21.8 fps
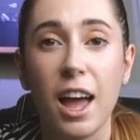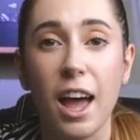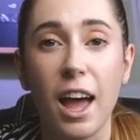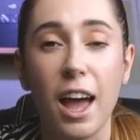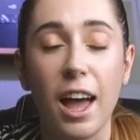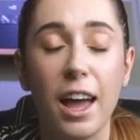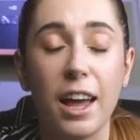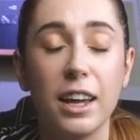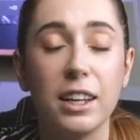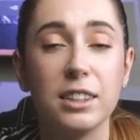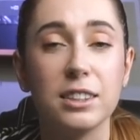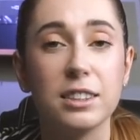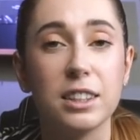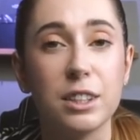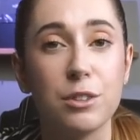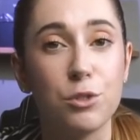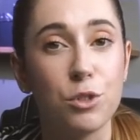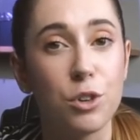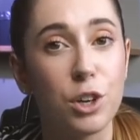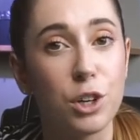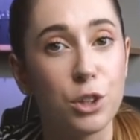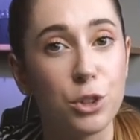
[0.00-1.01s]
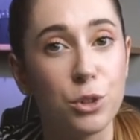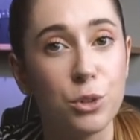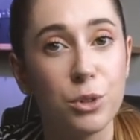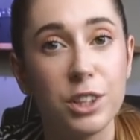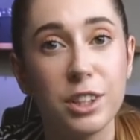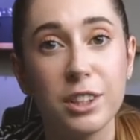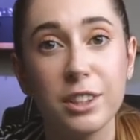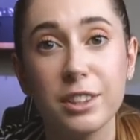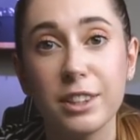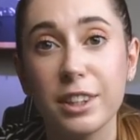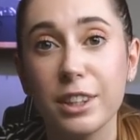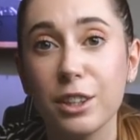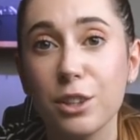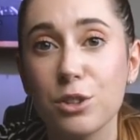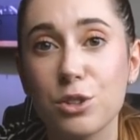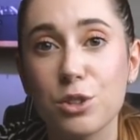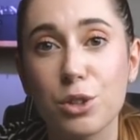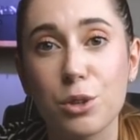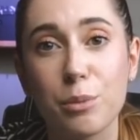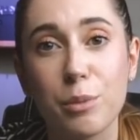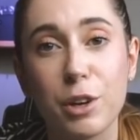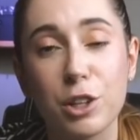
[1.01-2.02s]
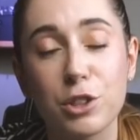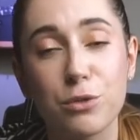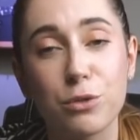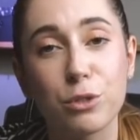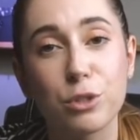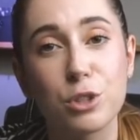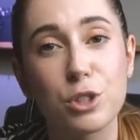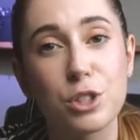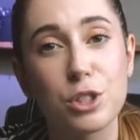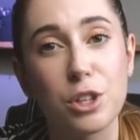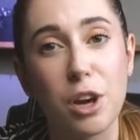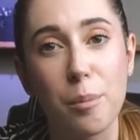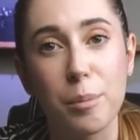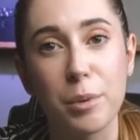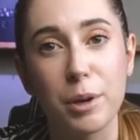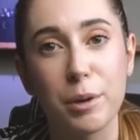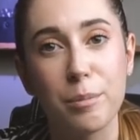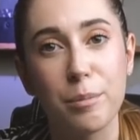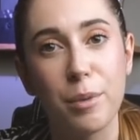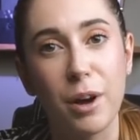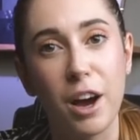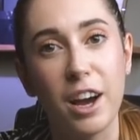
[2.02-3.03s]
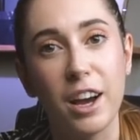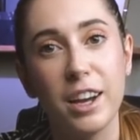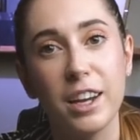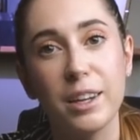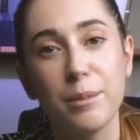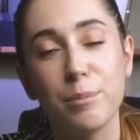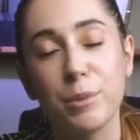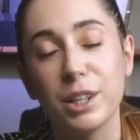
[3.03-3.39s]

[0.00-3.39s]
and if you are new here, thank you so much for stopping by.